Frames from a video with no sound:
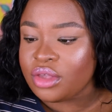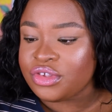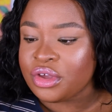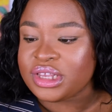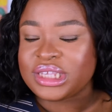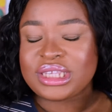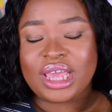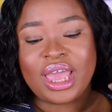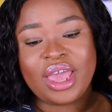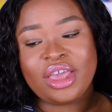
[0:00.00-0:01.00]
So this is
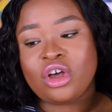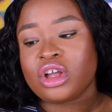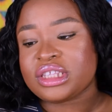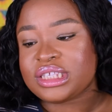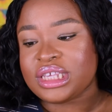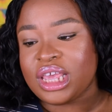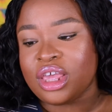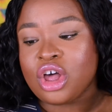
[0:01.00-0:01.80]
a conceal,